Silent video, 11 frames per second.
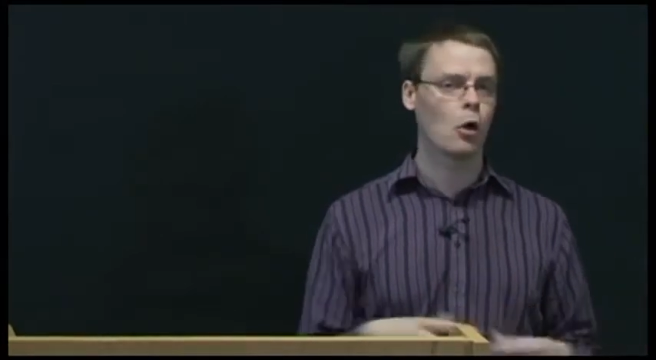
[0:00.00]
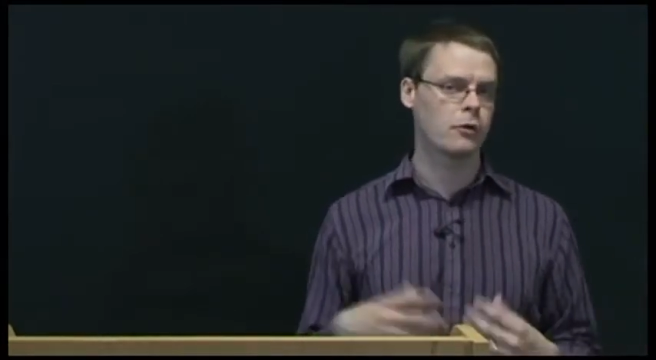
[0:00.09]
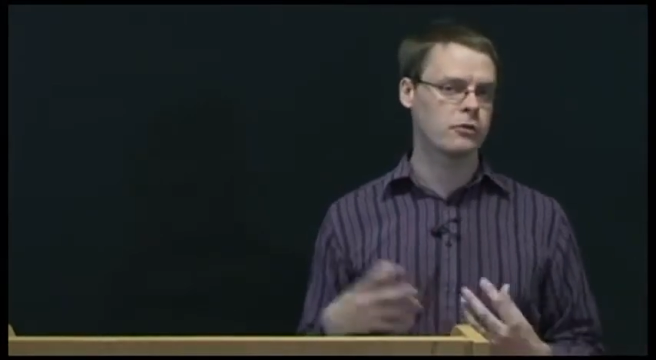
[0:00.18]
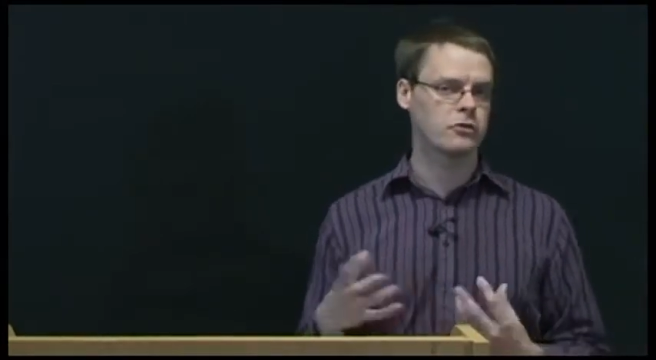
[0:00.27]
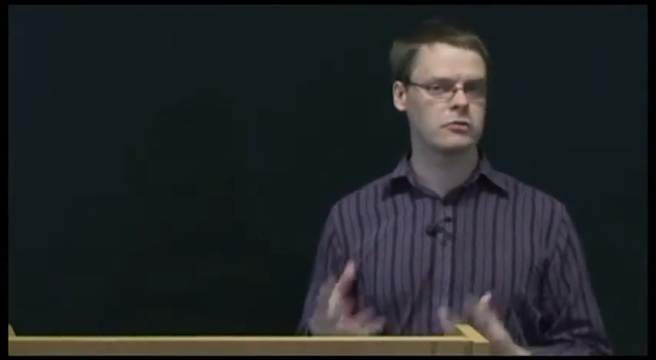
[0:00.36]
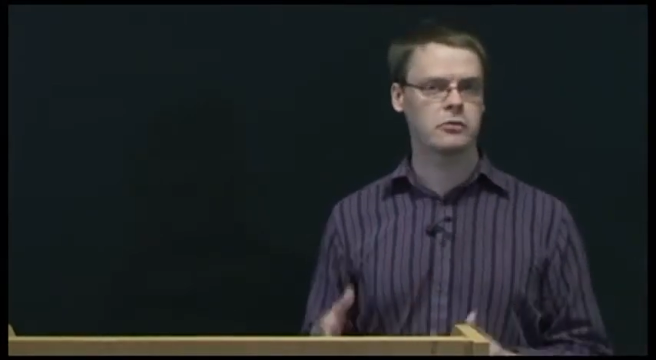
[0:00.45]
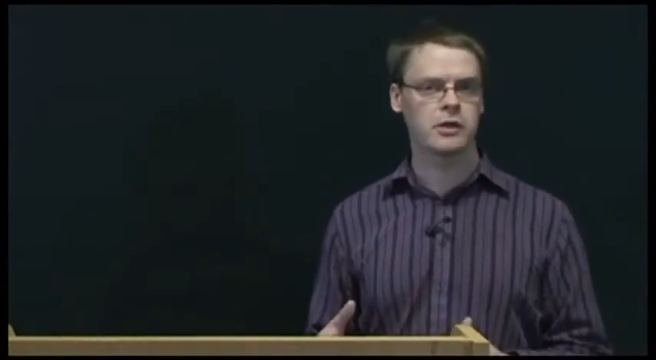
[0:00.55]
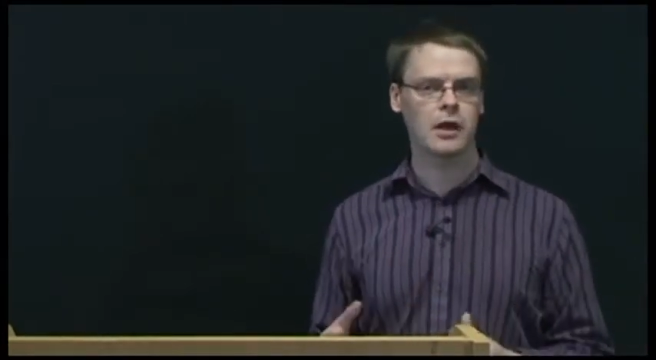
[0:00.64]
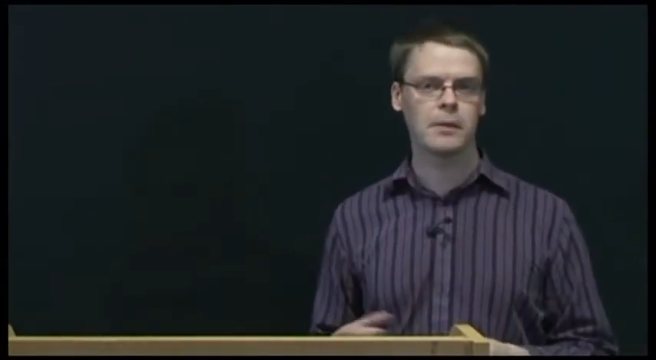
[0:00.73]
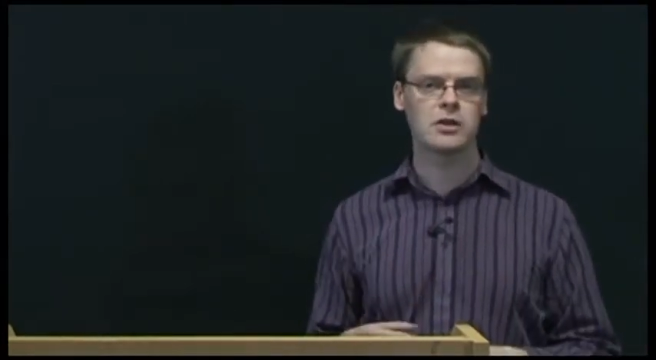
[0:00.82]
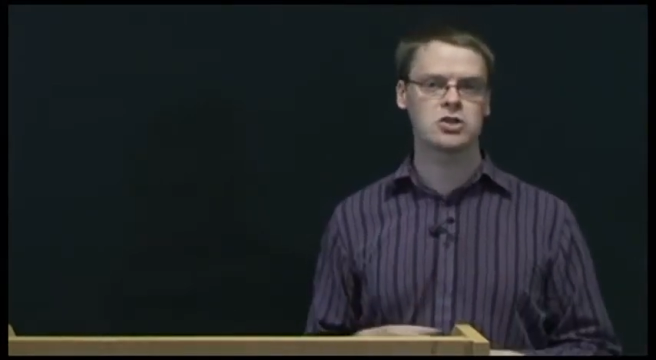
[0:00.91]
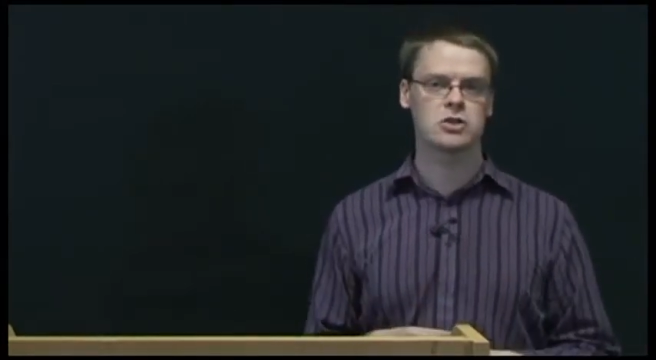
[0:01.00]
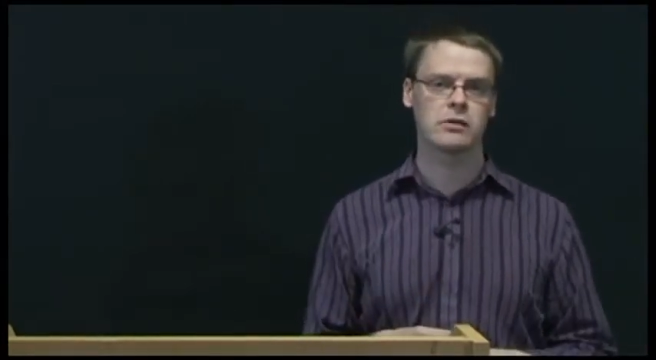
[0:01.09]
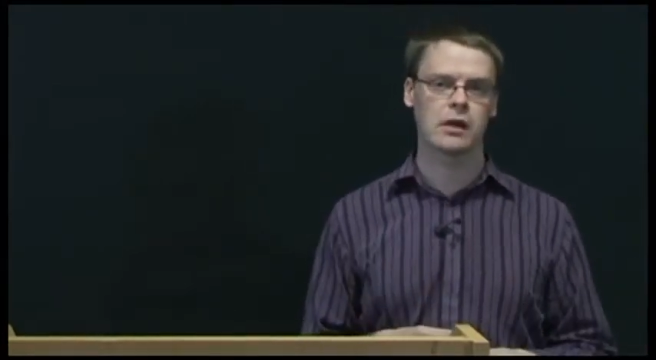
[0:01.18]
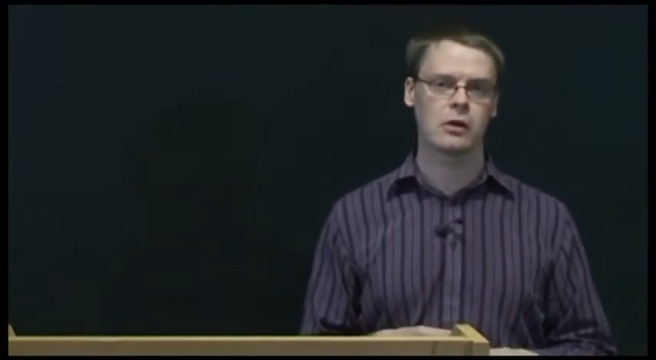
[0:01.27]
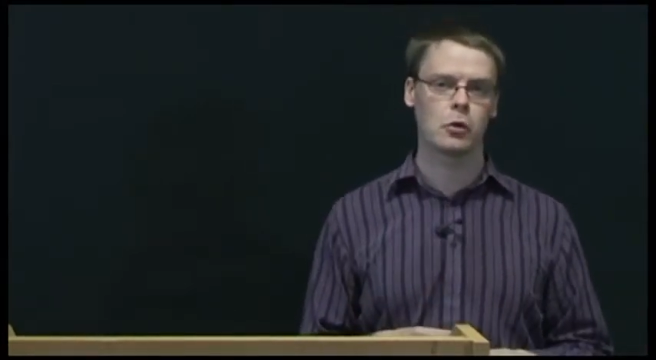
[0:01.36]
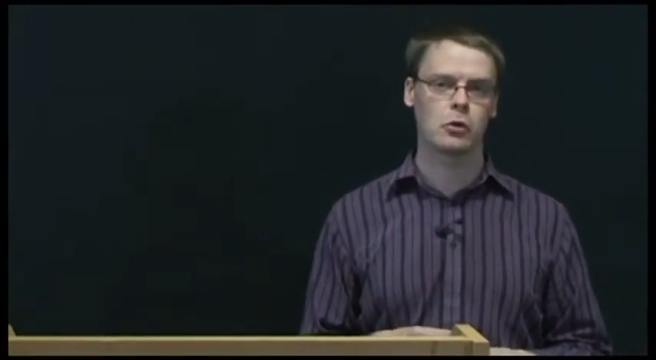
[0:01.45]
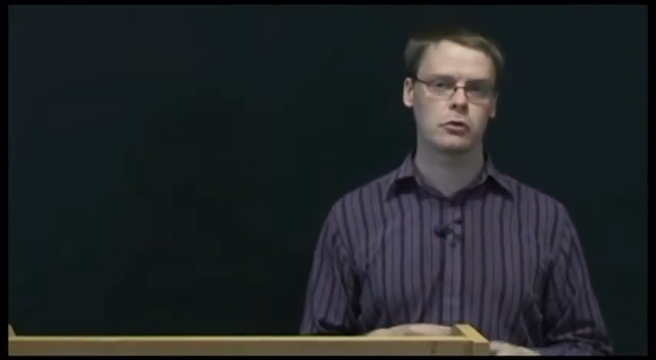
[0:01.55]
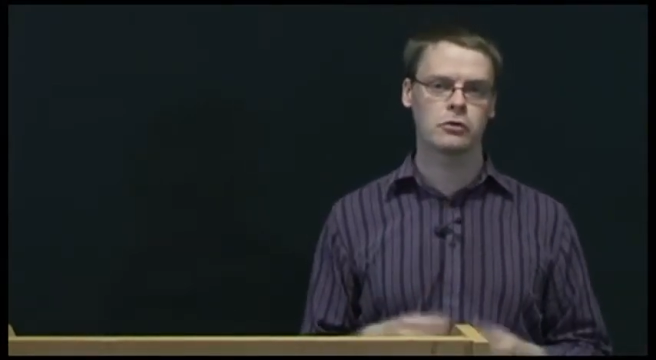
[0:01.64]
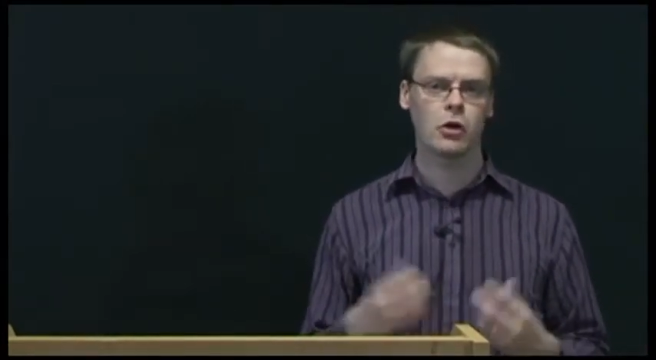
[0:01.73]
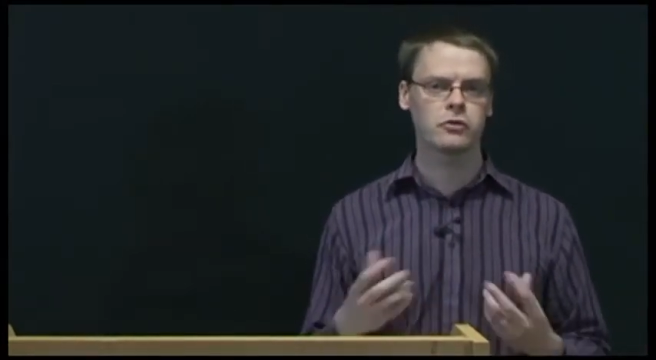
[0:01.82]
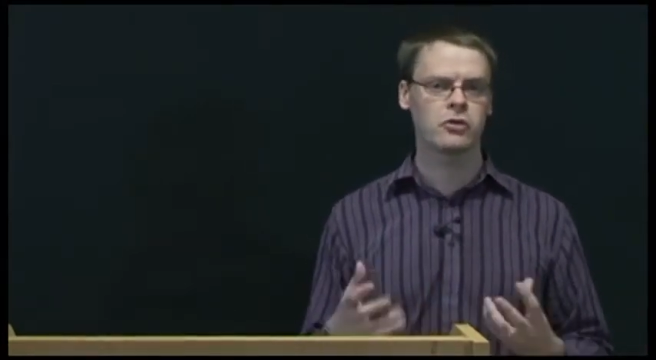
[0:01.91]
or if there's something I mentioned that you're
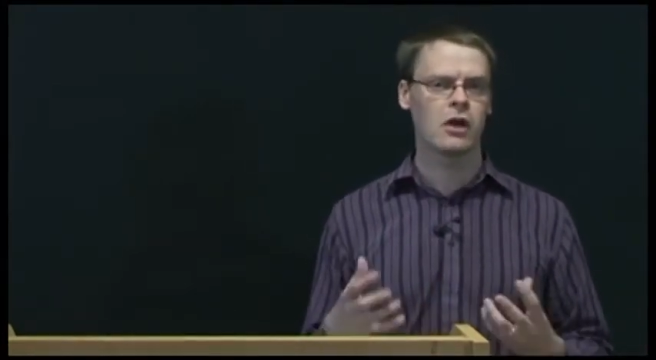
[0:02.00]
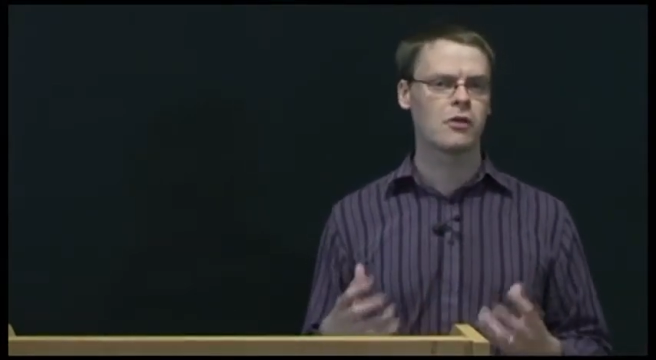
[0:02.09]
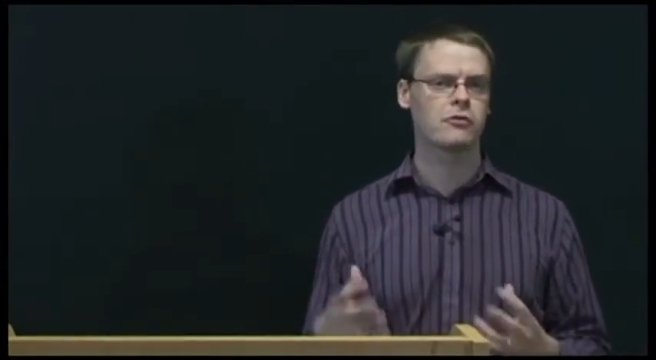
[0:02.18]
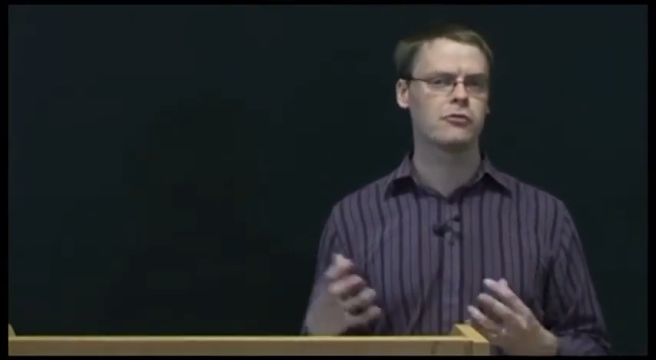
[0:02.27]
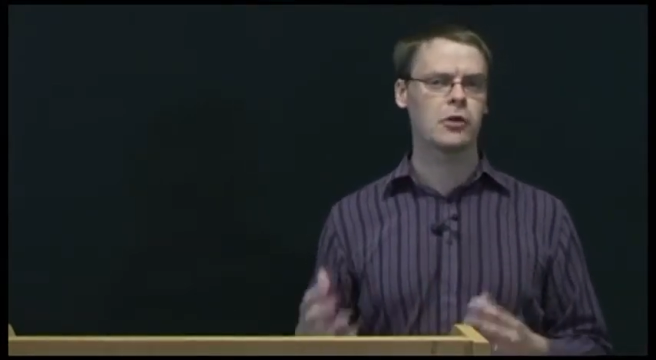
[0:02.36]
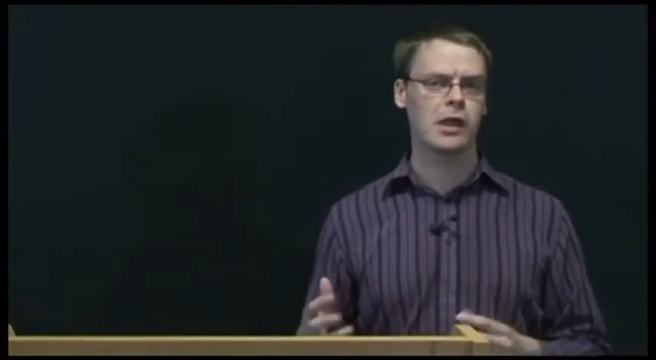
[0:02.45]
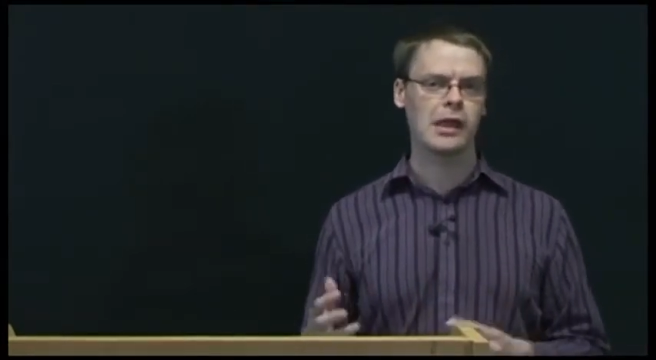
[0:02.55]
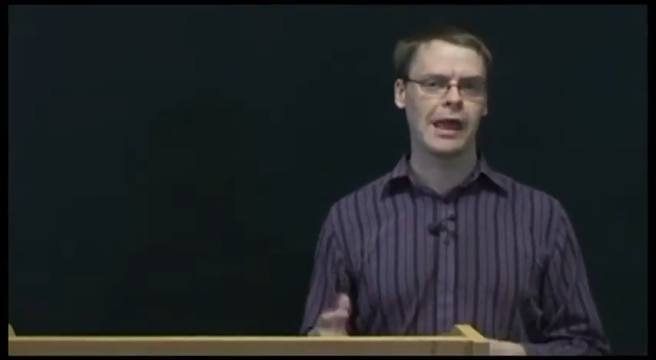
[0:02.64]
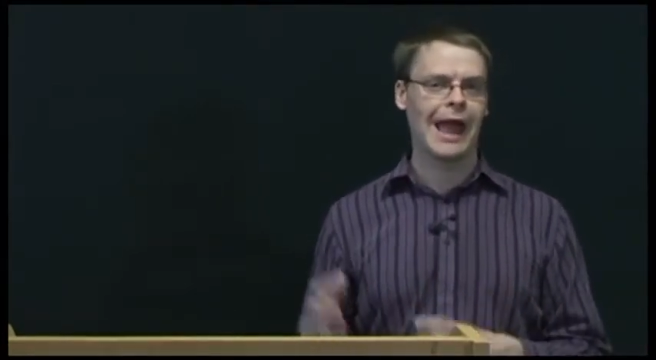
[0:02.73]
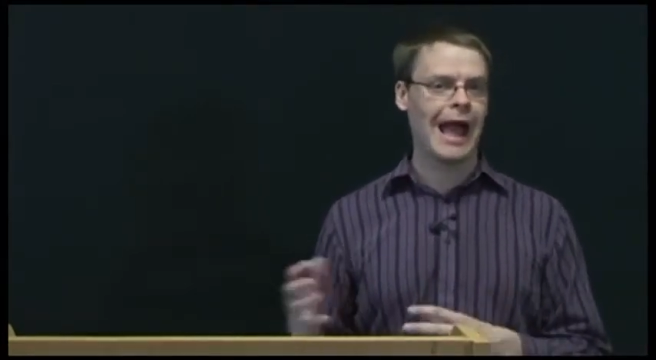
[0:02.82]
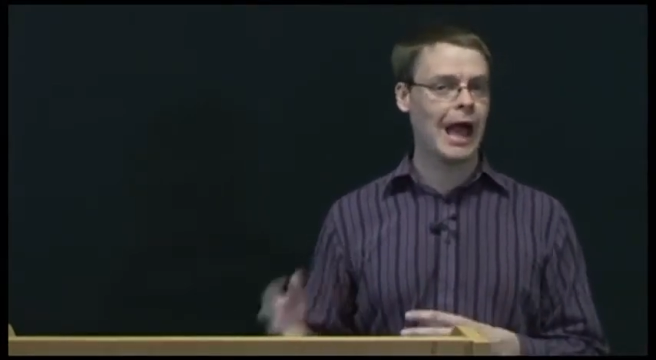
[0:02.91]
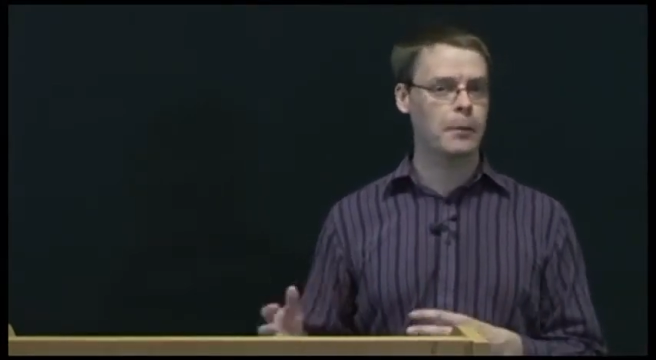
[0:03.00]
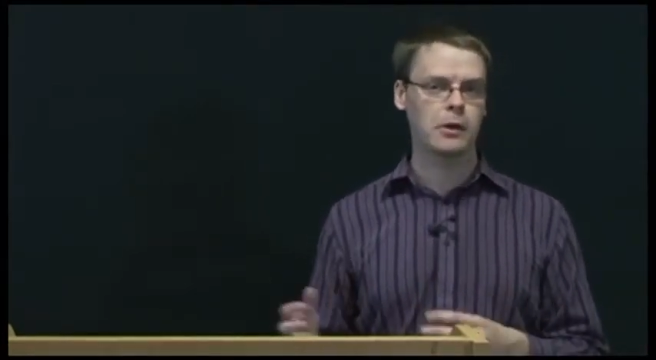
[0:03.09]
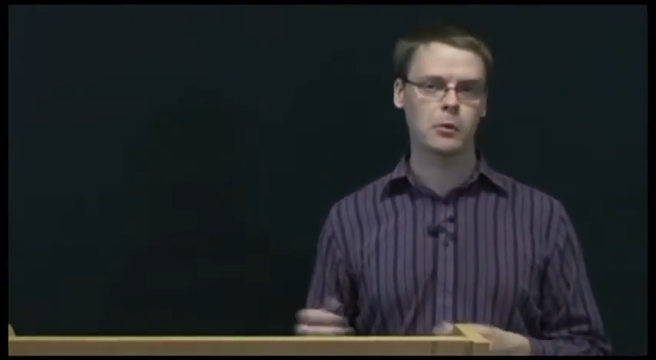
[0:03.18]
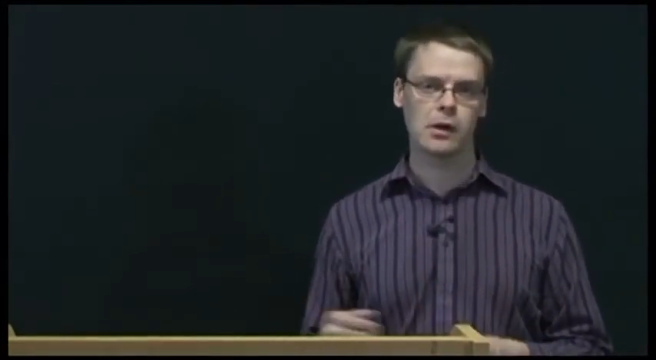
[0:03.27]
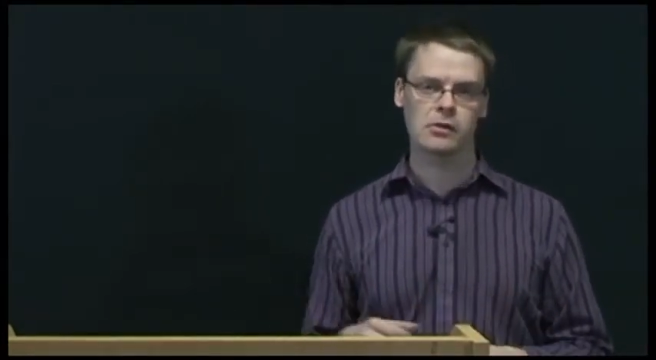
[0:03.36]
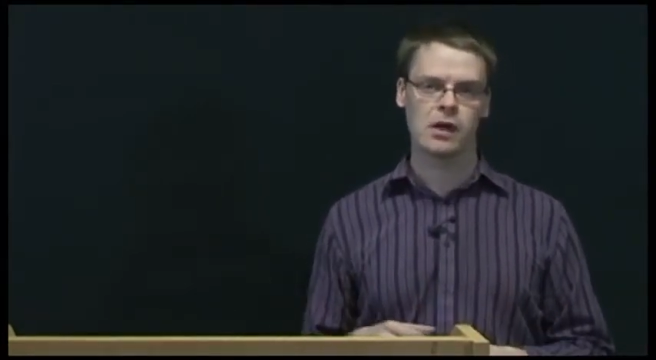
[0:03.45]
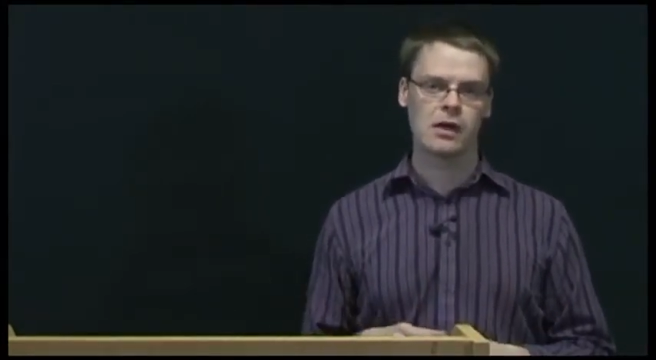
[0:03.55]
not fully happy with,